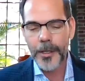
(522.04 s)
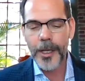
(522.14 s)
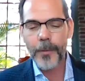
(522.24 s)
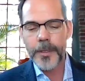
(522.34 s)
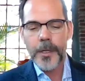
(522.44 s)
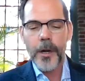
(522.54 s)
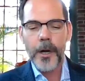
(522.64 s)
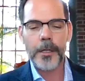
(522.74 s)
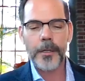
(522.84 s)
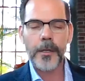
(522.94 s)
it was
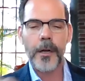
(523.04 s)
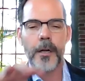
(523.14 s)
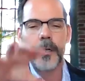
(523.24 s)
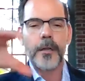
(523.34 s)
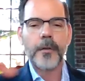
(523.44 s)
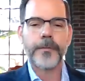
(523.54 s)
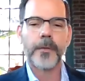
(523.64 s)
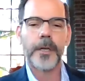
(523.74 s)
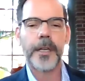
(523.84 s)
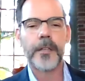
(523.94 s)
harder and harder
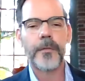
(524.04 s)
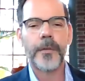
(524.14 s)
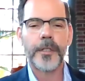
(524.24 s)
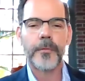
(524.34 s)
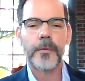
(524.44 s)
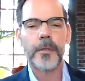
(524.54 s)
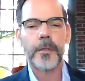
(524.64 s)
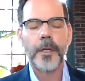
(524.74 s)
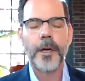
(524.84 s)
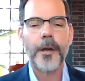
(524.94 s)
for
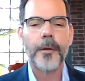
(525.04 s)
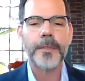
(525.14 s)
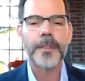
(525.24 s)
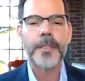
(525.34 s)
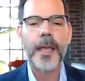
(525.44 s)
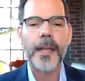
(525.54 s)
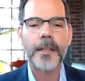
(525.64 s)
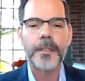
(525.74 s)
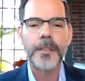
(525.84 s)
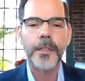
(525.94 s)
individual um,
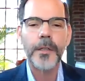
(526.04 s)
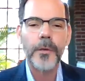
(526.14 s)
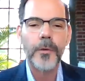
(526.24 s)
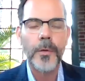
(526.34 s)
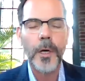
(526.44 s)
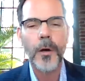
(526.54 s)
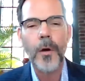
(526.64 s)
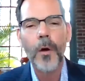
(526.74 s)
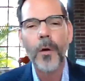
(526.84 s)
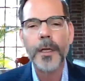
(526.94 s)
states to
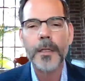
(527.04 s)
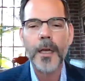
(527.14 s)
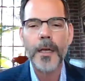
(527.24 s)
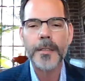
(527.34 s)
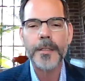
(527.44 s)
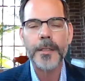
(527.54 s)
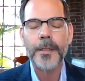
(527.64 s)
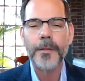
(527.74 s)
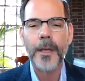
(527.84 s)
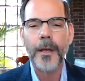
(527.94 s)

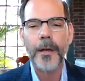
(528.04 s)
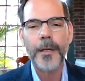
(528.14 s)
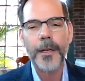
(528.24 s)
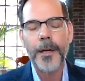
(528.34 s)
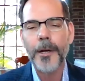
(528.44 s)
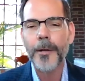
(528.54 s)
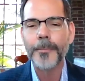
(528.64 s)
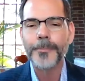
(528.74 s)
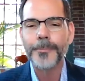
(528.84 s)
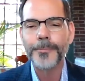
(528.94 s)
organize their
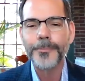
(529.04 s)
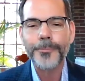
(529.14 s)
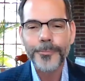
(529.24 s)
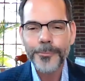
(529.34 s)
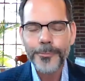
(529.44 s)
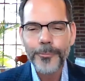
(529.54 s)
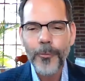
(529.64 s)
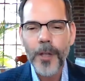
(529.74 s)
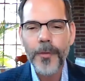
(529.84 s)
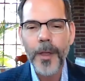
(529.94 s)
um,
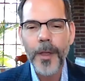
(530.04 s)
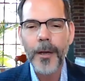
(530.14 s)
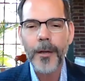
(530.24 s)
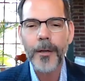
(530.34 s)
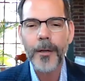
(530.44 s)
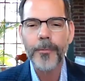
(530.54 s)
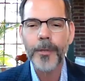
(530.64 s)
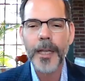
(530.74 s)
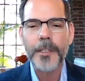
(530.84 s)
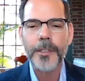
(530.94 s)
their
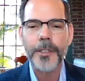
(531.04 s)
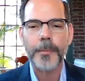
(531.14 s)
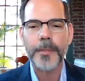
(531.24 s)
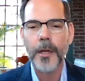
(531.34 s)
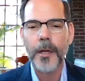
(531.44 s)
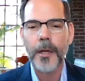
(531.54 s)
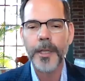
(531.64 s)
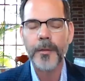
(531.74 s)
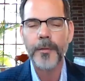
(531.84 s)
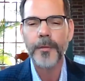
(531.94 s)
relationship to
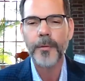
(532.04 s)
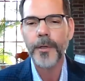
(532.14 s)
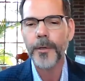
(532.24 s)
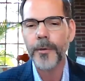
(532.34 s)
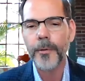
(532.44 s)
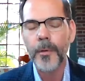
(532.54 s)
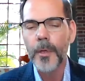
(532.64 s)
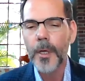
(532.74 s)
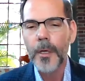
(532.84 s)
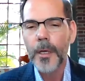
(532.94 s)
global economy
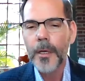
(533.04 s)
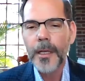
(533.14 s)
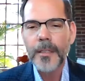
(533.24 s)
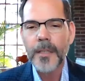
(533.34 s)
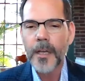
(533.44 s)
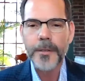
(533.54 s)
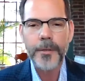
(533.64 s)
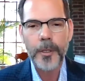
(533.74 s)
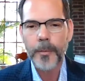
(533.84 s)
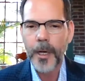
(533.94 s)
through
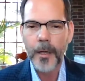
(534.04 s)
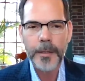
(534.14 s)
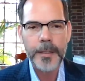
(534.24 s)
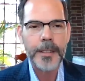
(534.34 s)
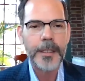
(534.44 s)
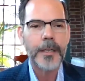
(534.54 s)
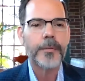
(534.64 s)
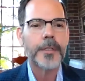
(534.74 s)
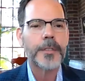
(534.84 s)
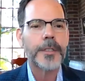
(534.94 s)
industrial policy
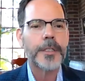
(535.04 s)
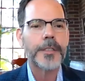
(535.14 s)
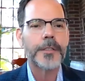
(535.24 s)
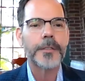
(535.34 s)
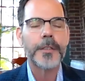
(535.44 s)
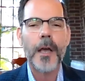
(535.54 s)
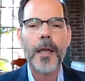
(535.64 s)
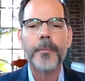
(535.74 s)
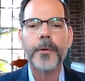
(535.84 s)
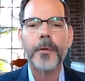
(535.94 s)
of the traditional
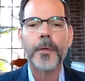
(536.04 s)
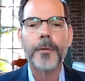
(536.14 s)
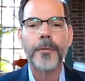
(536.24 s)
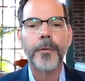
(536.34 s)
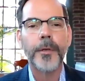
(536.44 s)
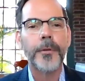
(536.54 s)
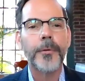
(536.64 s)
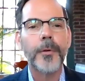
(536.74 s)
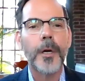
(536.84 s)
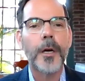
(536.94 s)
type or
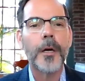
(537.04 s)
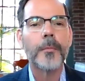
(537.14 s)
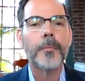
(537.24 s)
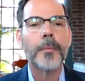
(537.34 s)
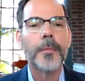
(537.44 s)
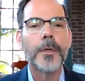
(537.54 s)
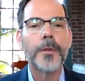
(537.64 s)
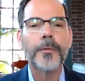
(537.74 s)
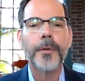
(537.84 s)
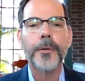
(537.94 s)
through um,
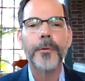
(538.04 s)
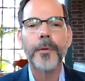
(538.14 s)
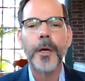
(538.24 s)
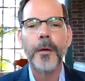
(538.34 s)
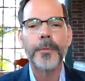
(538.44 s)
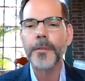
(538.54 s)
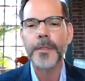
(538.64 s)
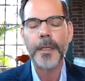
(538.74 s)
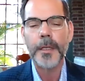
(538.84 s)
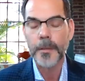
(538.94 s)
through um,
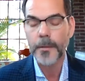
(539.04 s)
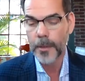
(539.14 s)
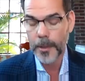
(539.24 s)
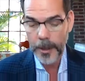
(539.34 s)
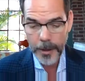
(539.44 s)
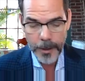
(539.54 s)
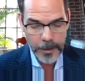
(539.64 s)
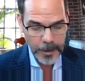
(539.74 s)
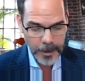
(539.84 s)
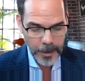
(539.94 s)
using
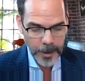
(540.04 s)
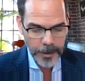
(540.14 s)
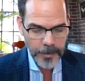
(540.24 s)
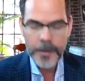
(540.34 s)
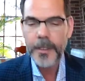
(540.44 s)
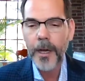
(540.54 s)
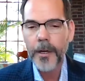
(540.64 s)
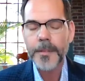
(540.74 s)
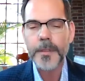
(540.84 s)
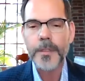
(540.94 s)
using
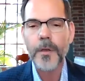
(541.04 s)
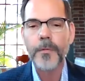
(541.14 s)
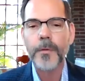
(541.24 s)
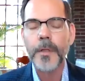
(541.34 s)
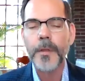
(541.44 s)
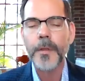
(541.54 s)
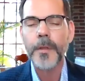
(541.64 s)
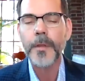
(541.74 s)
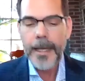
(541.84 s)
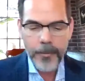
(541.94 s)
tariffs and so forth.
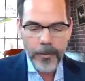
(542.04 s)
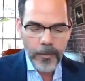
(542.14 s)
It